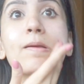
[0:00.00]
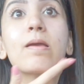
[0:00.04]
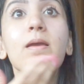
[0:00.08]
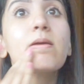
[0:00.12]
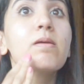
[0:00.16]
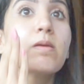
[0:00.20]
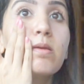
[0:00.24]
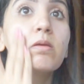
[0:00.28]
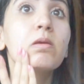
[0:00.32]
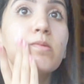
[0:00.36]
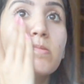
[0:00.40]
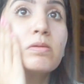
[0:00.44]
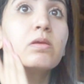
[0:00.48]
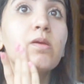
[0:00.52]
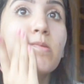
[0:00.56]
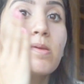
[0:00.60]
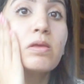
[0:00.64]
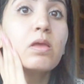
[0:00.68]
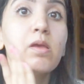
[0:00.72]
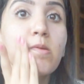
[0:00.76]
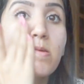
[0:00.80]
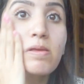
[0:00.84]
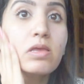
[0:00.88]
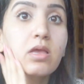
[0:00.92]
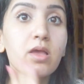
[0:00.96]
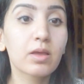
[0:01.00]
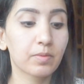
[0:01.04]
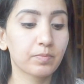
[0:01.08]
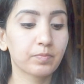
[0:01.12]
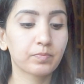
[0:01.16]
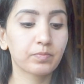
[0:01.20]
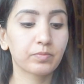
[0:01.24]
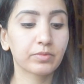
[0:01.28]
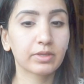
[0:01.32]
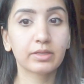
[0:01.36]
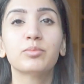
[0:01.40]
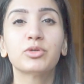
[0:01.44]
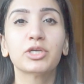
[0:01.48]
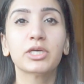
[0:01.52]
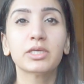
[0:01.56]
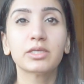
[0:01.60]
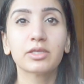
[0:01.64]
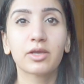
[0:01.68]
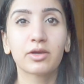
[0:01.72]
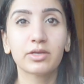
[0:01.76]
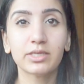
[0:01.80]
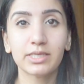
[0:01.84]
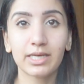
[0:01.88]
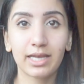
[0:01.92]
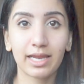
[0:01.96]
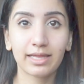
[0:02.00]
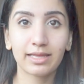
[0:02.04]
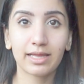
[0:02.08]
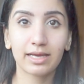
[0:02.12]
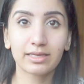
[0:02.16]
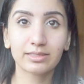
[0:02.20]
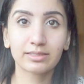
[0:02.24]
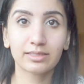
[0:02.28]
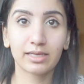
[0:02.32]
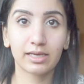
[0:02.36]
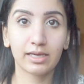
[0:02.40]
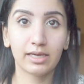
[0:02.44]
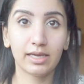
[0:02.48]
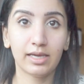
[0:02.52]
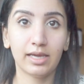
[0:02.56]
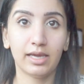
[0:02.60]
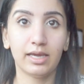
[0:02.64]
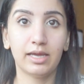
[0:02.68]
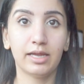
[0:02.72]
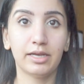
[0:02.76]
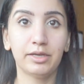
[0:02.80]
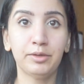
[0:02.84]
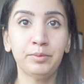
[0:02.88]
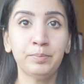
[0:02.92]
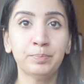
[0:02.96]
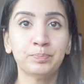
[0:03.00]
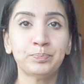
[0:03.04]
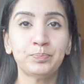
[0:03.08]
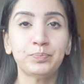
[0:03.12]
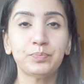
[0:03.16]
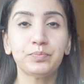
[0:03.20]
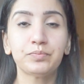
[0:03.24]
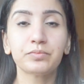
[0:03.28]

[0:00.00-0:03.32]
I'm just going to let that sink in